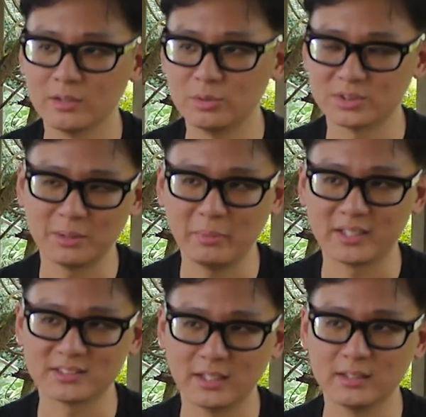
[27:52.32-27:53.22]
to some
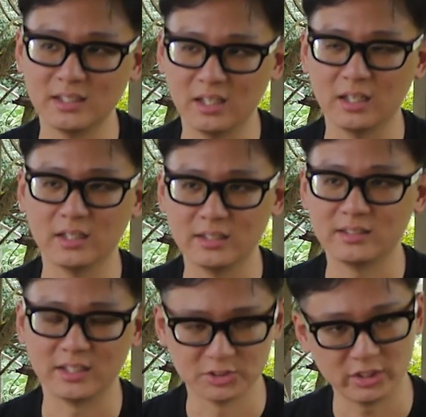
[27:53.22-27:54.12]
extent it
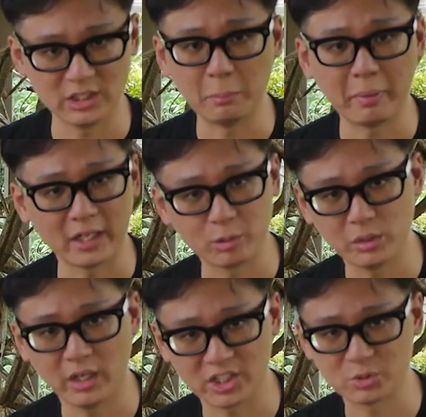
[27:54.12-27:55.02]
does not impact
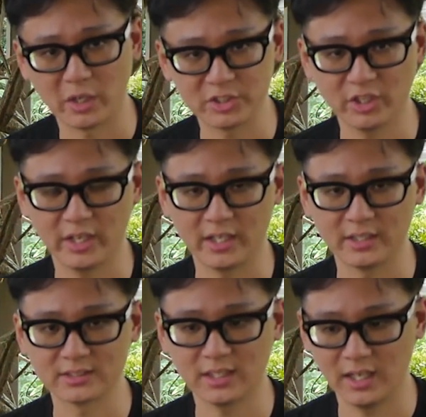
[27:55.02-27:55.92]
me as much
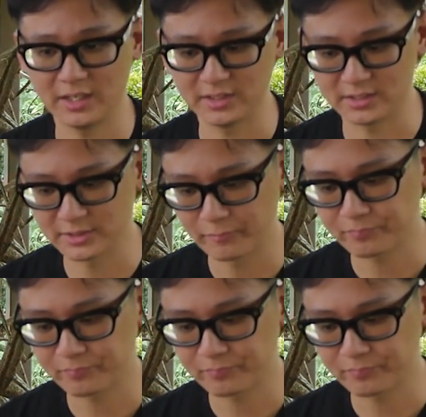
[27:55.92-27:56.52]
as others.